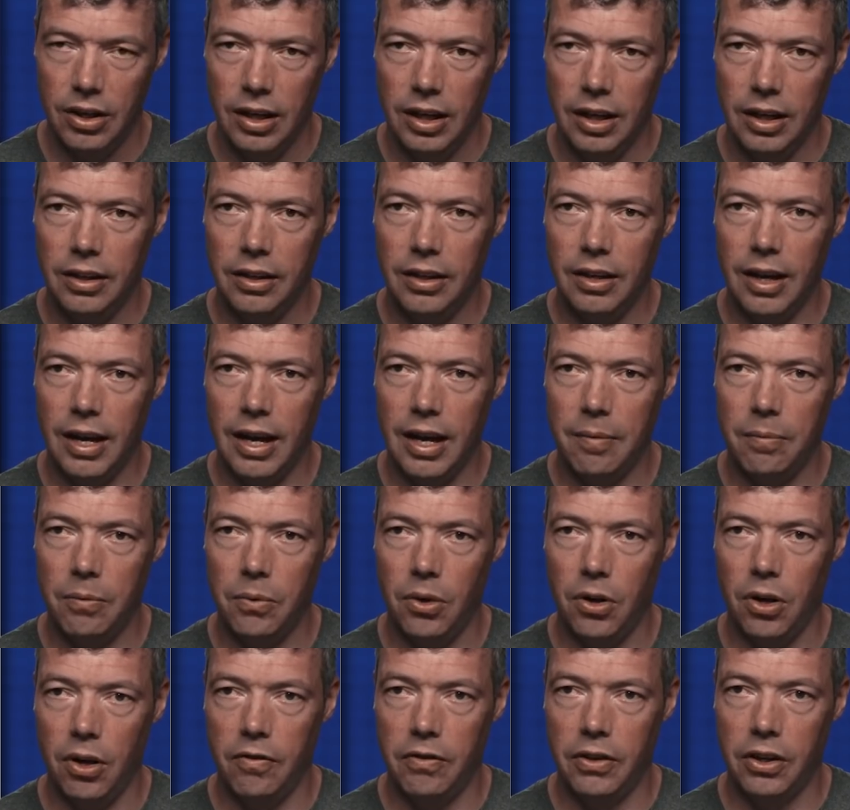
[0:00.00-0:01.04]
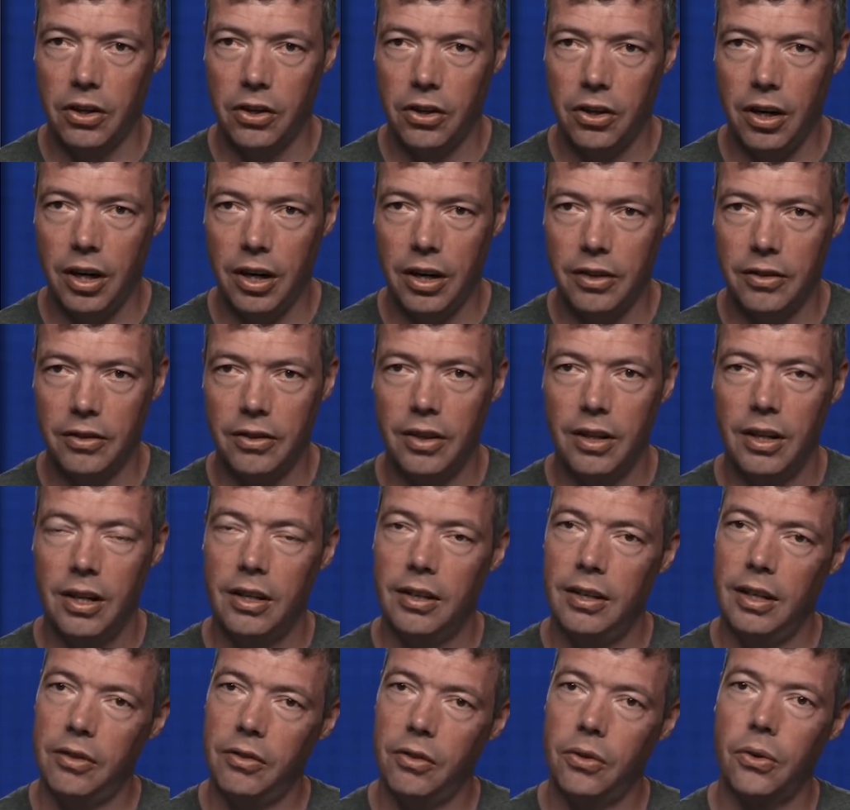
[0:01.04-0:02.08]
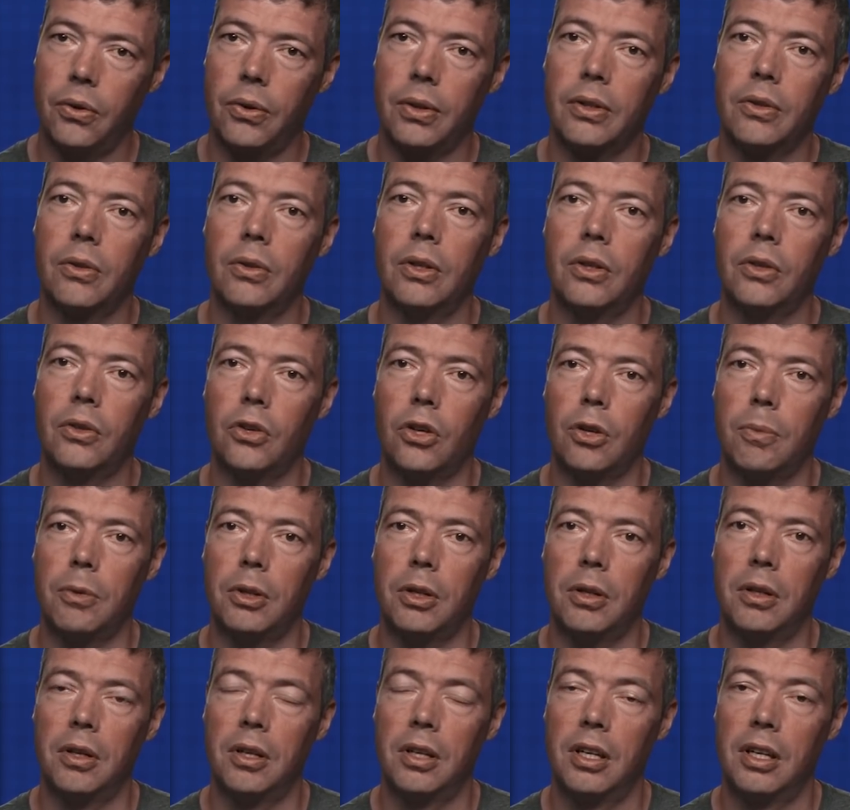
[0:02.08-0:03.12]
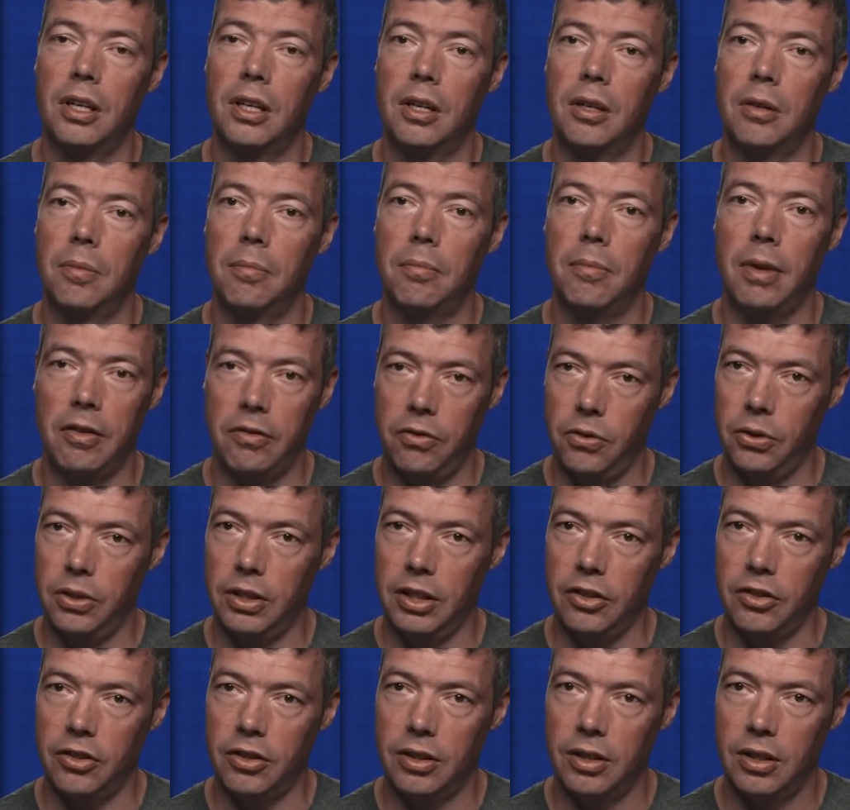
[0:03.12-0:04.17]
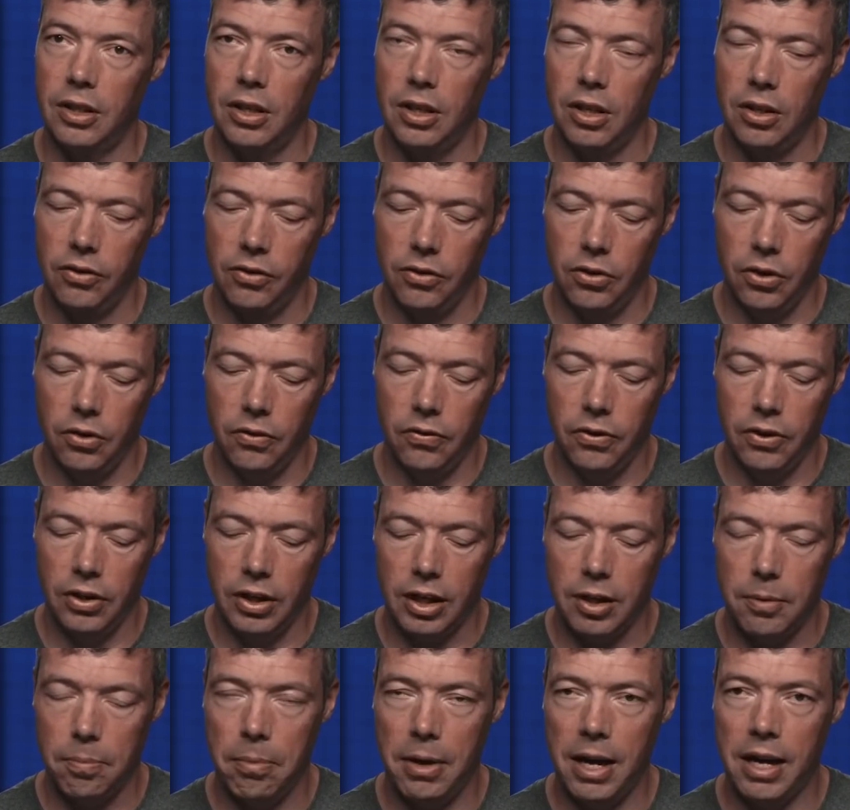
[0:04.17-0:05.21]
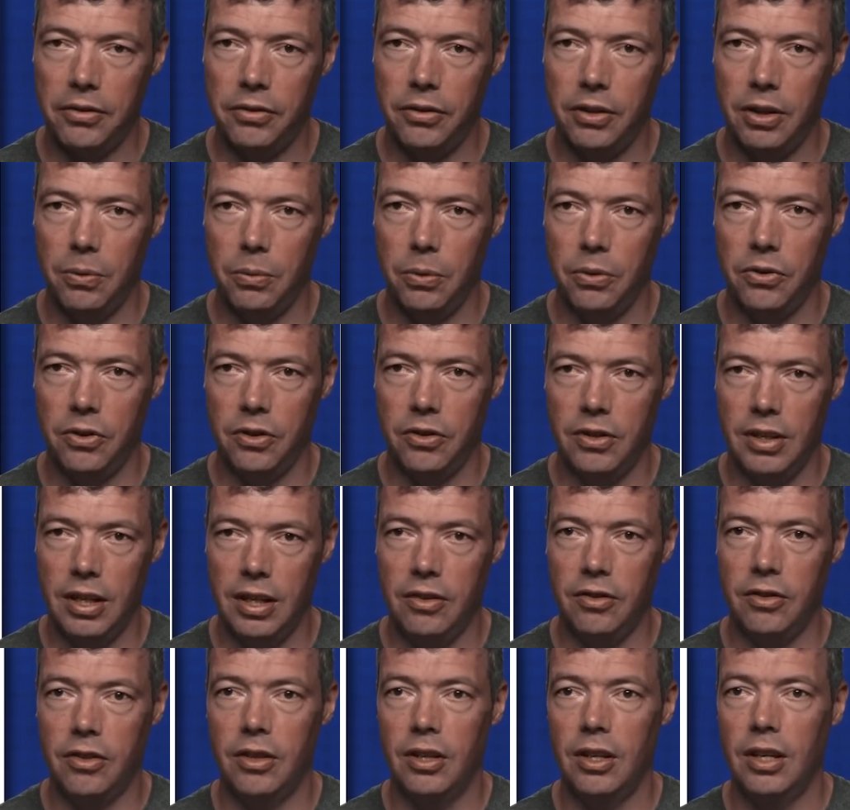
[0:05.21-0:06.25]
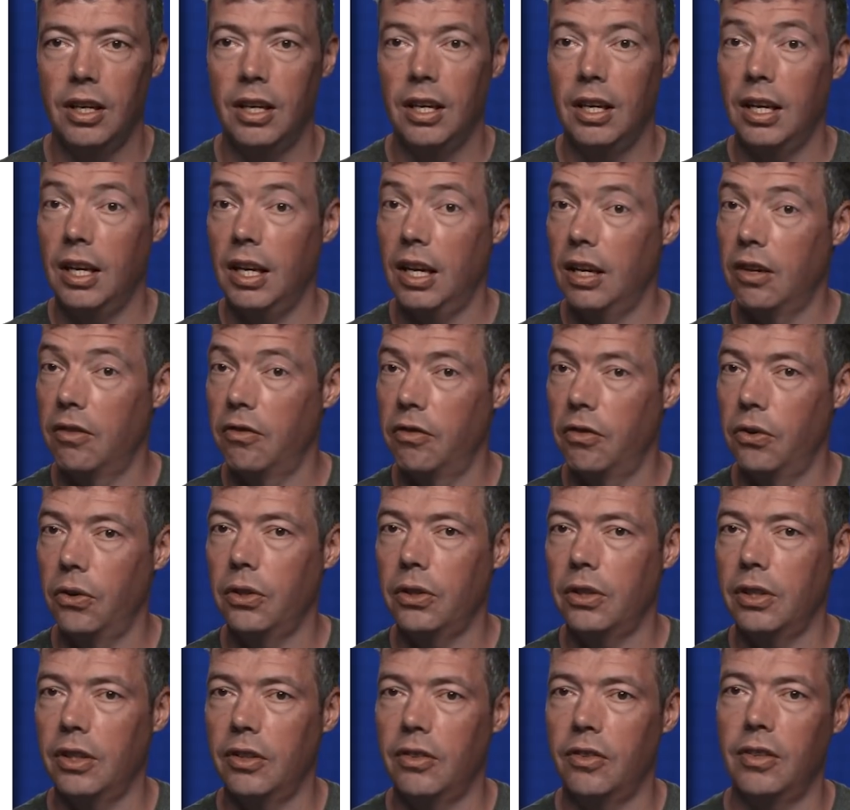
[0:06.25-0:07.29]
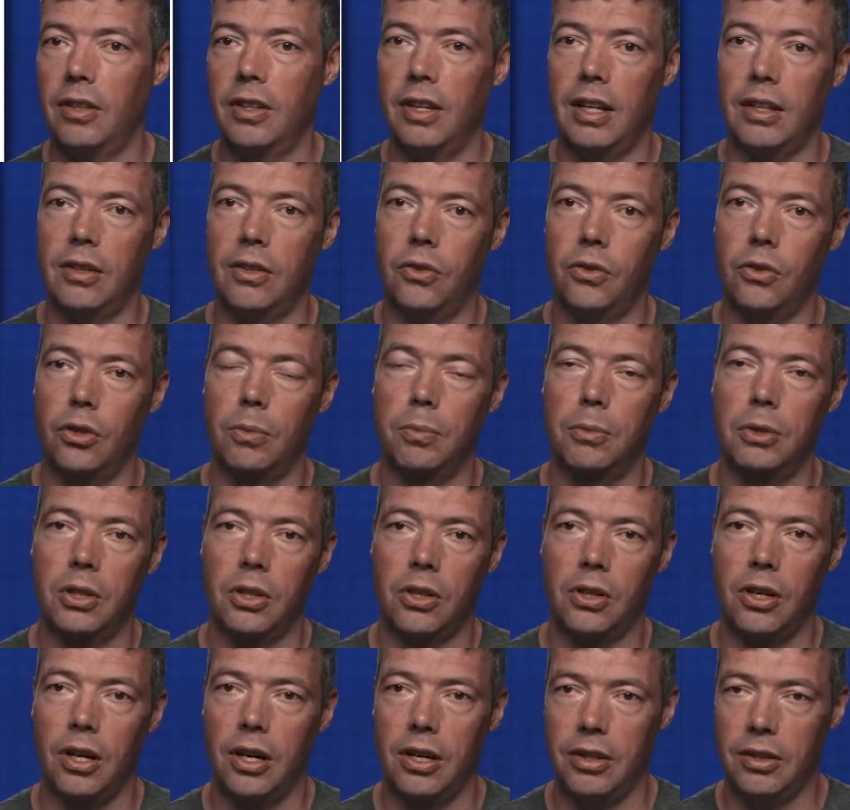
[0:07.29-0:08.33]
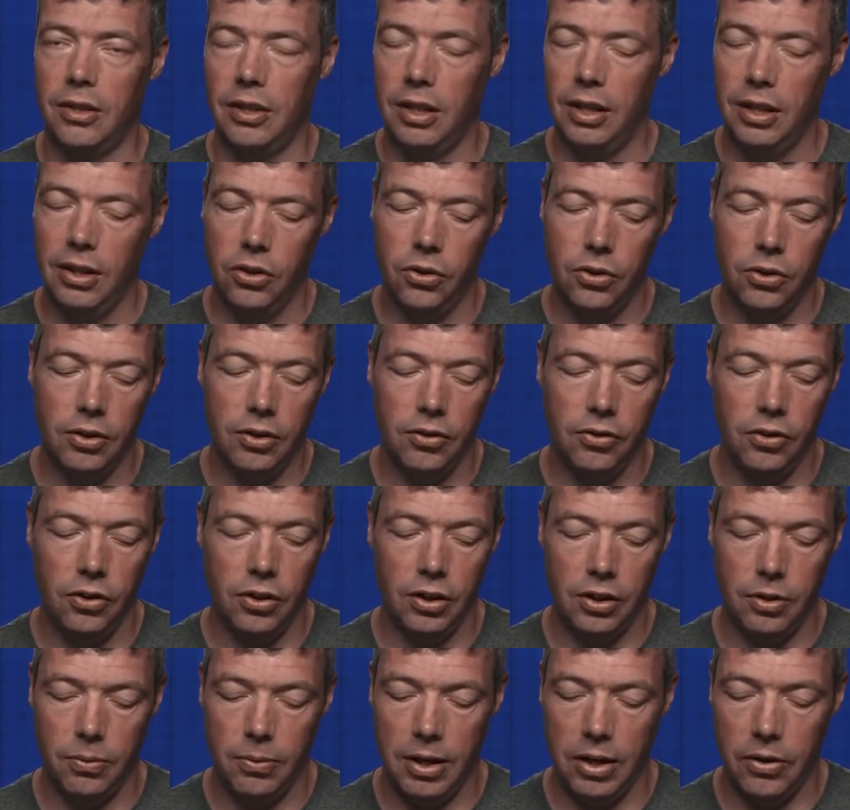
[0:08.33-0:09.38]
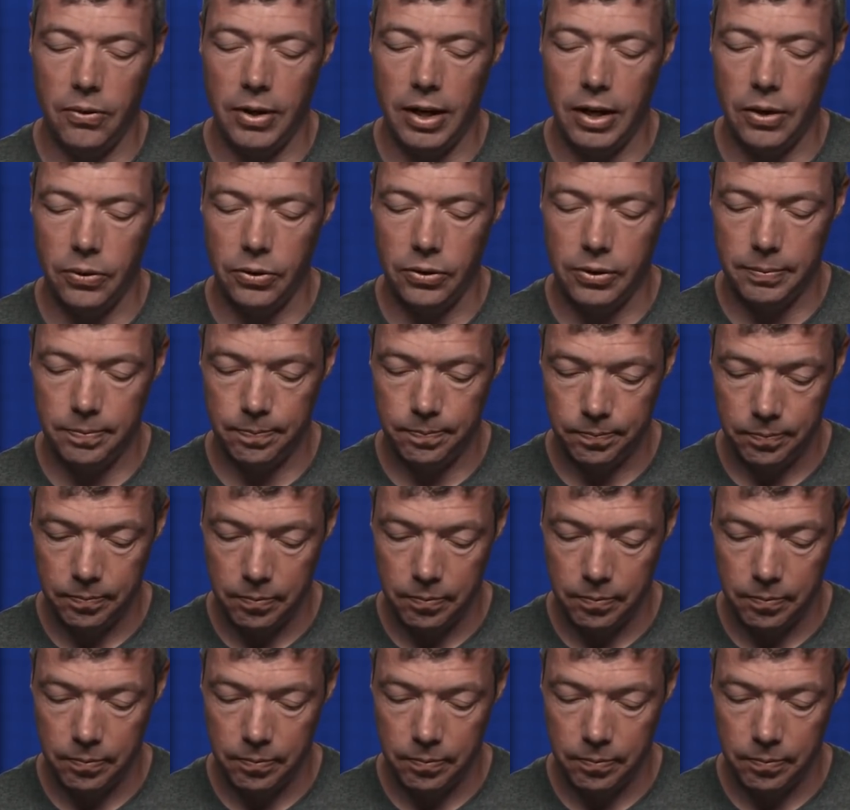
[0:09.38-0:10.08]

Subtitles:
in time of the current that's going to determine my voltage. So for the capacitor, it was the change in voltage that determined the current. Here it is the other way around.